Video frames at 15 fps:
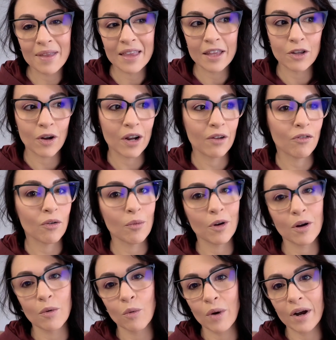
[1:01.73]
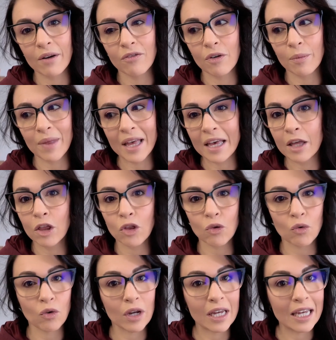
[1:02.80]
think they're anywhere from like
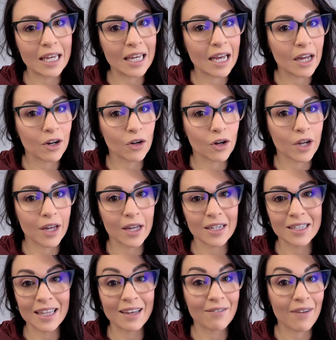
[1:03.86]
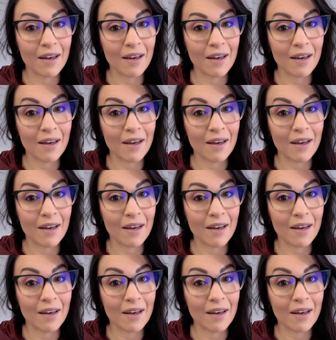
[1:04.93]
$300 to like